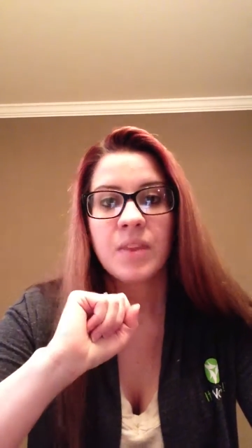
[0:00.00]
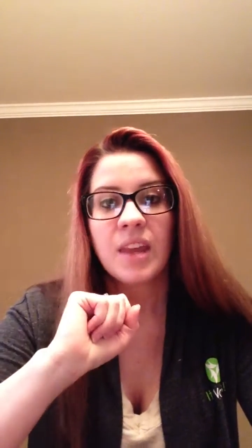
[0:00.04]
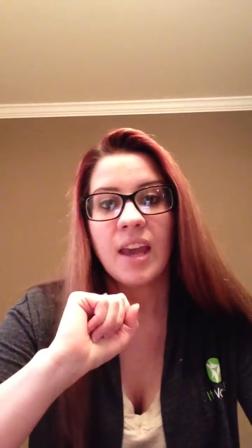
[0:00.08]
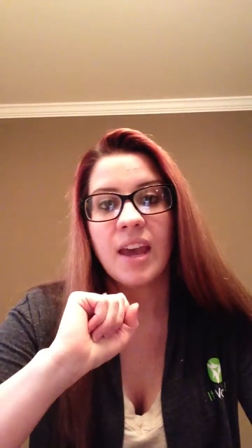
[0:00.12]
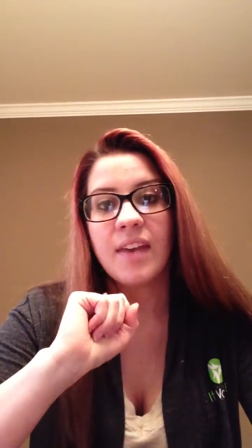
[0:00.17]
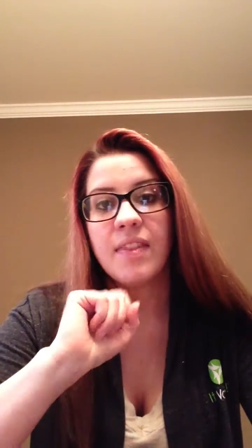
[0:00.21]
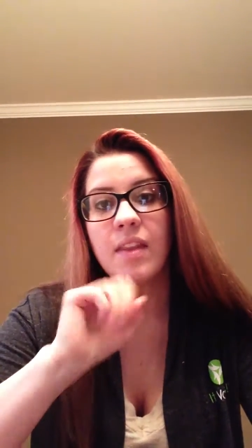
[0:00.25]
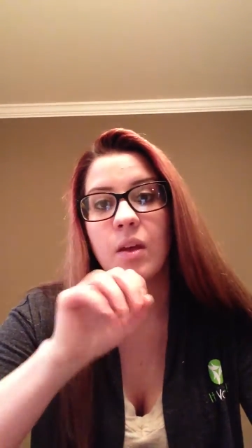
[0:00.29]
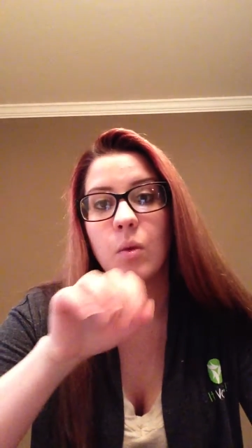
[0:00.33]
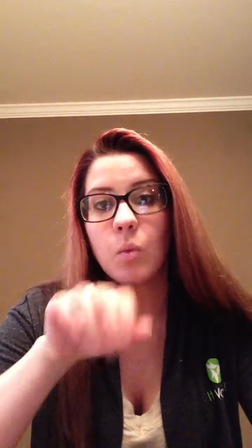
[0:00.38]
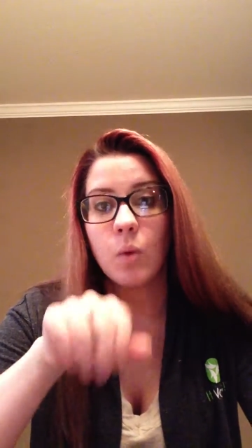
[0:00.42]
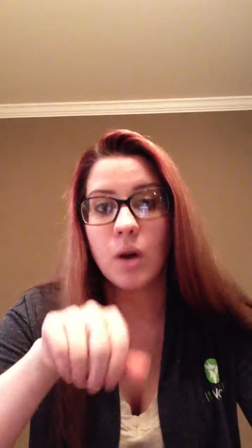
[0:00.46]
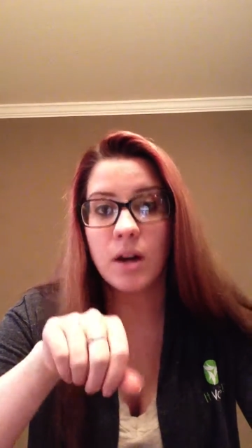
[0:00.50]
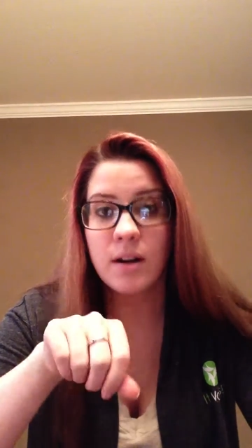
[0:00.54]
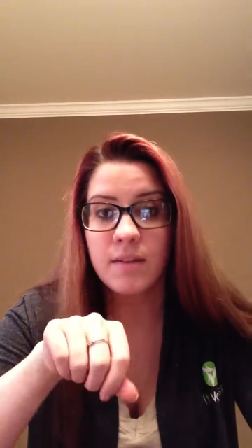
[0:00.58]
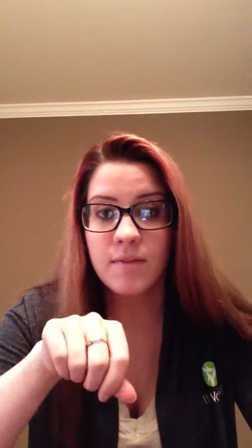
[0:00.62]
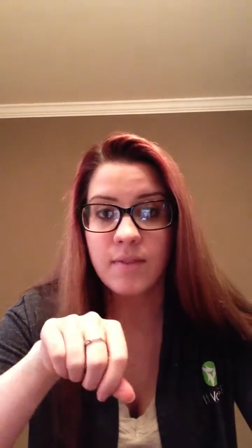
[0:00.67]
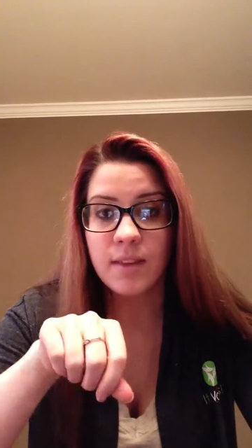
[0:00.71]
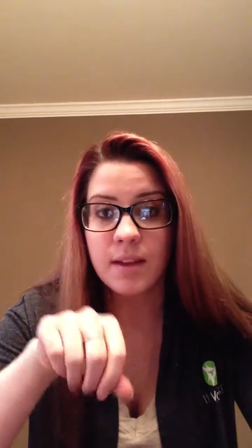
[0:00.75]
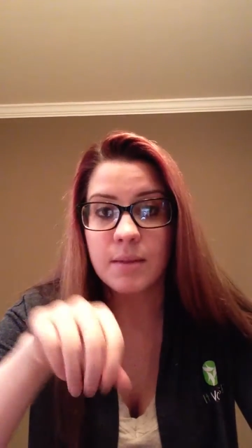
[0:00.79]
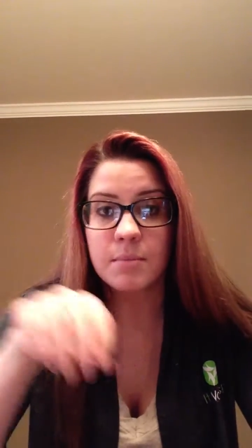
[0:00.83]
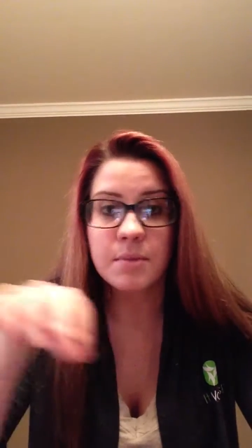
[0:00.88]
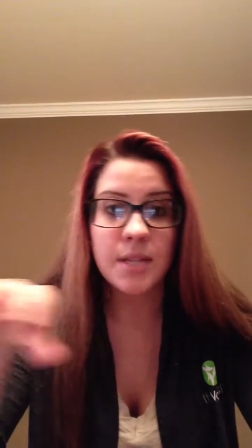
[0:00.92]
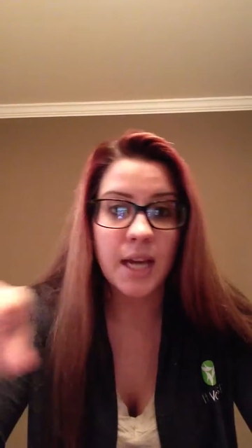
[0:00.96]
And then one
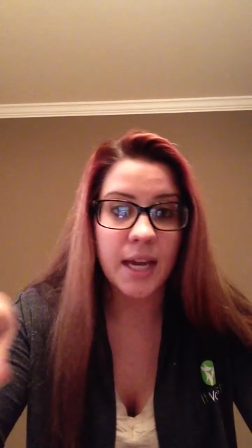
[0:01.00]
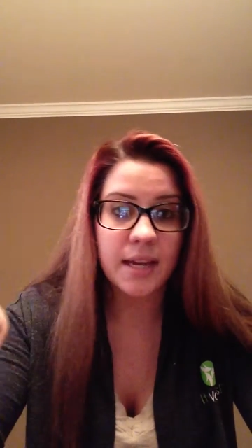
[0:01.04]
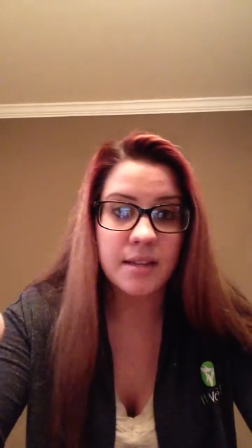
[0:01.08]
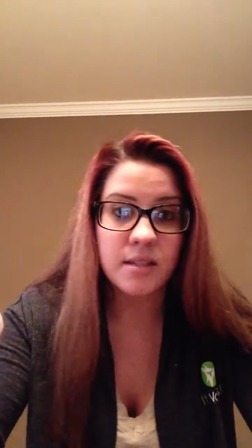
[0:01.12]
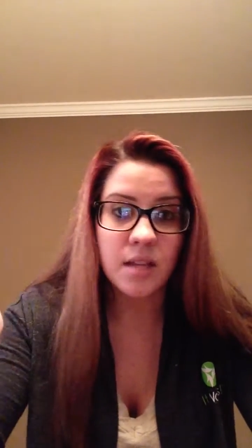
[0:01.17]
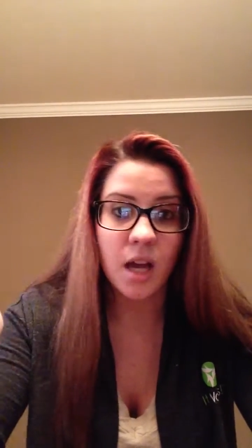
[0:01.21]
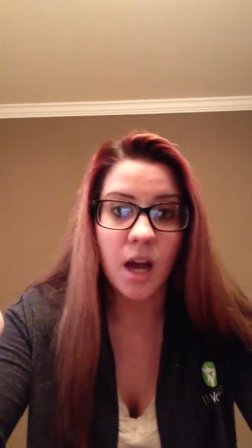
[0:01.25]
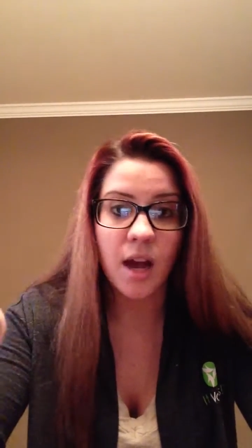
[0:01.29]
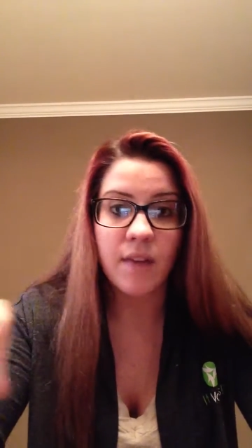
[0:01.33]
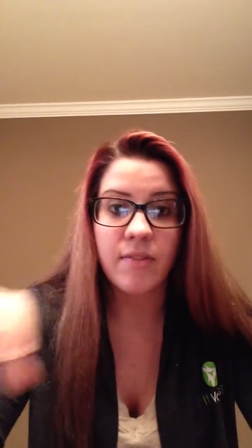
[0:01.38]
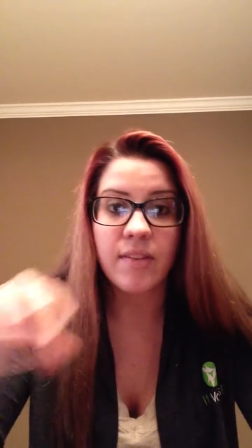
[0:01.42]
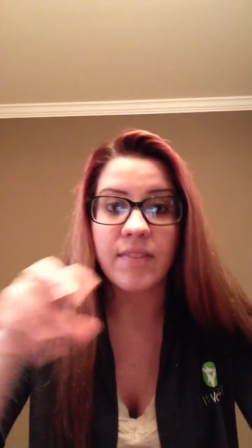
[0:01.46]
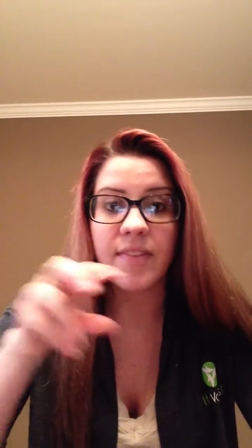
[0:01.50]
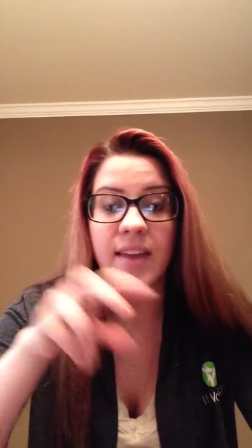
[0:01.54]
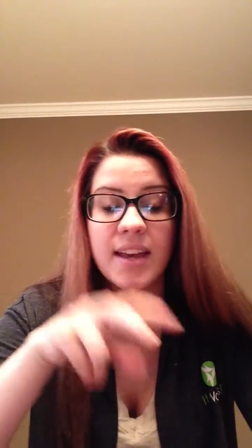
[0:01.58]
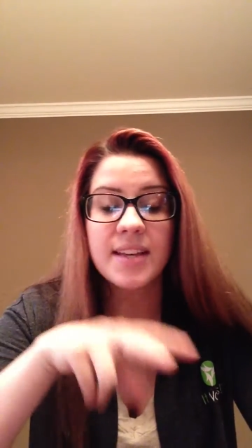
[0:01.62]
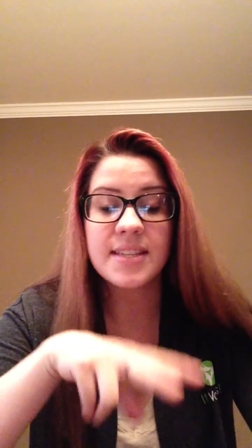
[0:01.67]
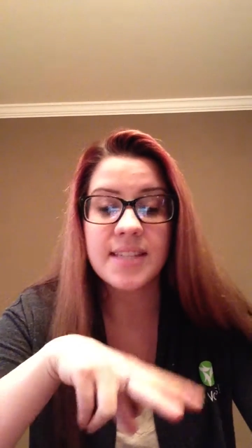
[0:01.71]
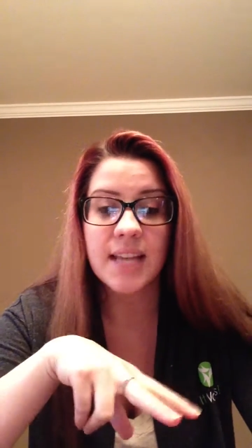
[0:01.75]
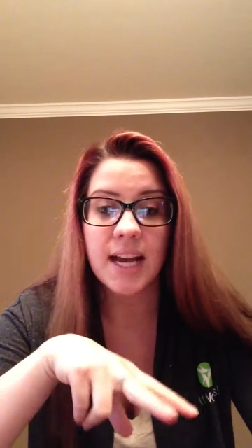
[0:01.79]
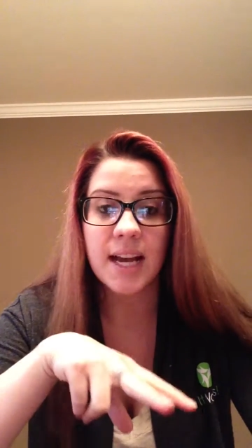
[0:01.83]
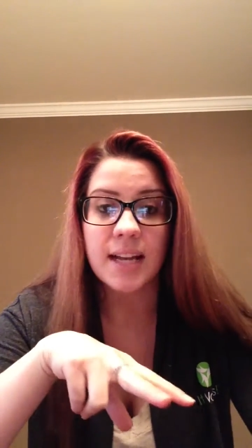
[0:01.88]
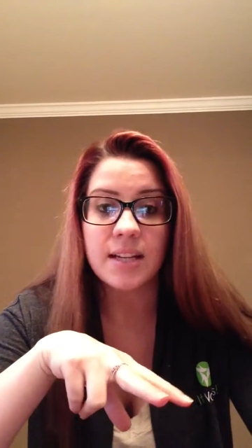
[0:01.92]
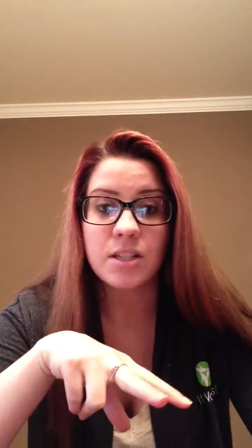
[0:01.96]
of them takes off and they
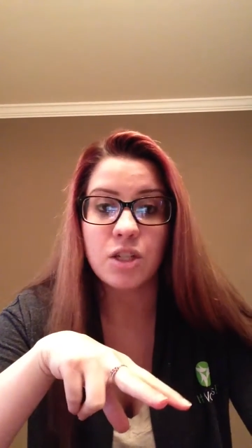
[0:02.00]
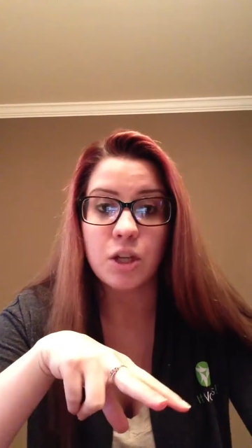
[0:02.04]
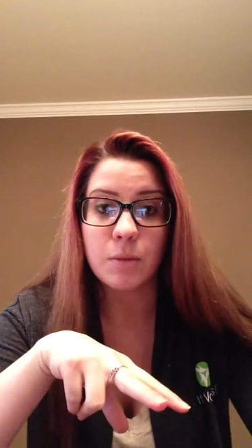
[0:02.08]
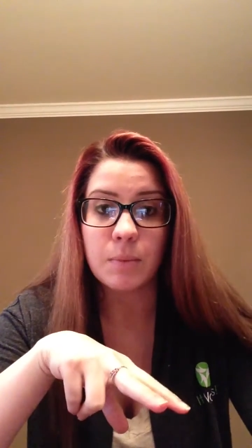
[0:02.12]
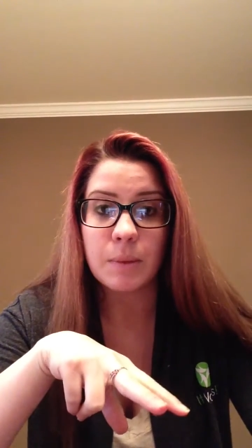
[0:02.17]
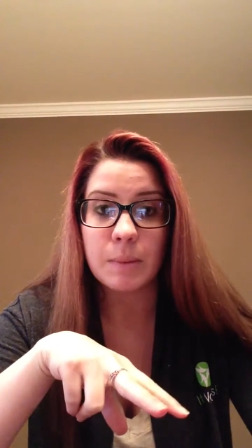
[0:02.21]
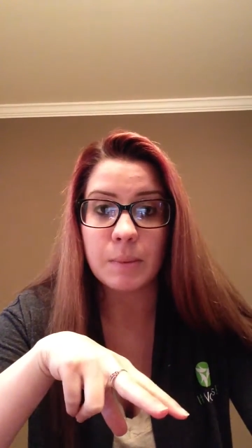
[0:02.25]
sign 2